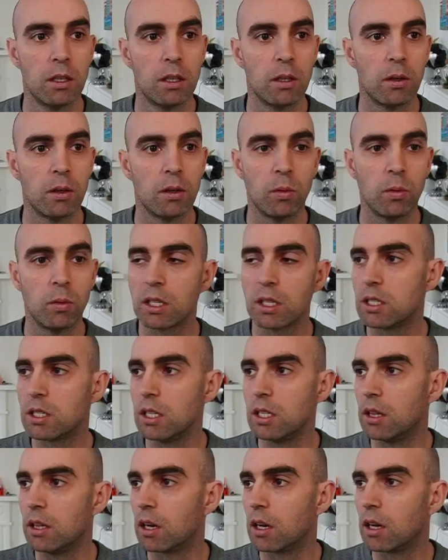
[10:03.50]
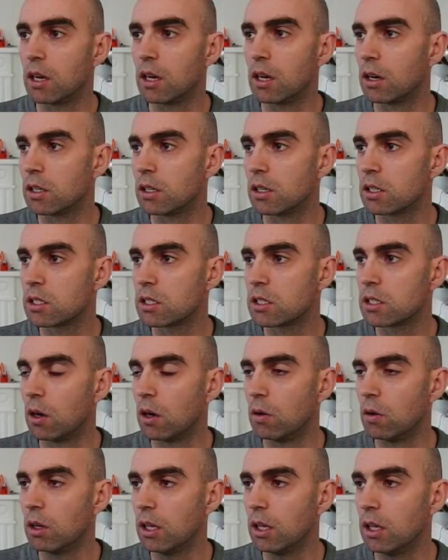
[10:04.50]
We can see the Earth
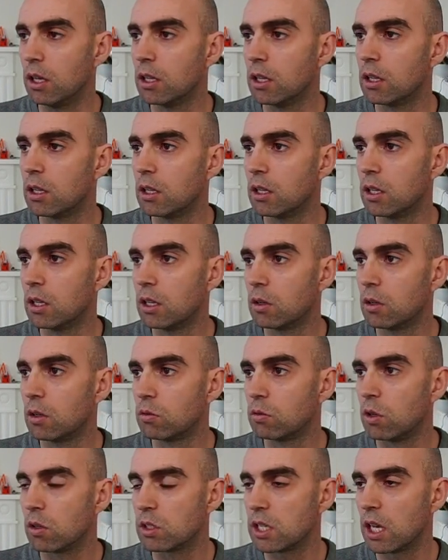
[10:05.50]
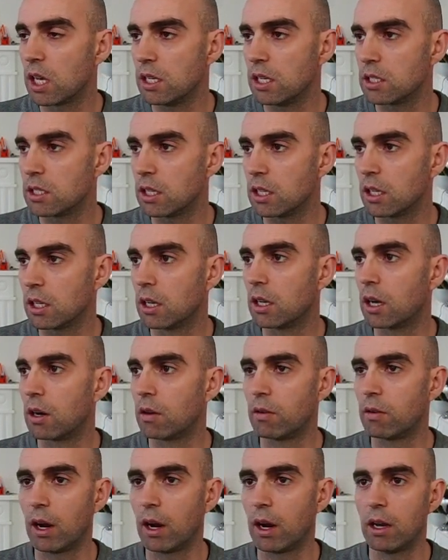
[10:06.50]
slowly rotating
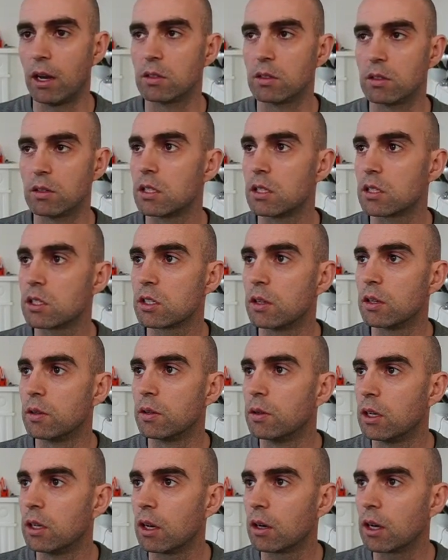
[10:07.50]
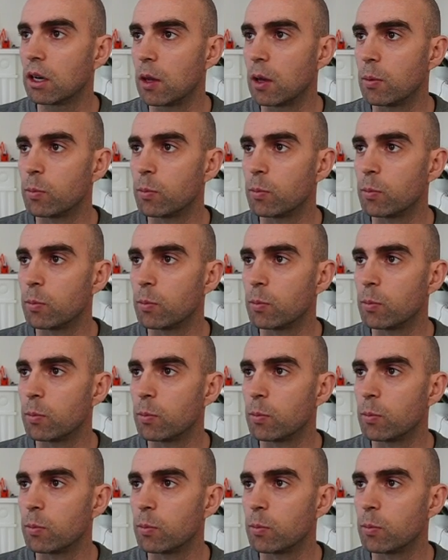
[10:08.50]
around the sun. Okay.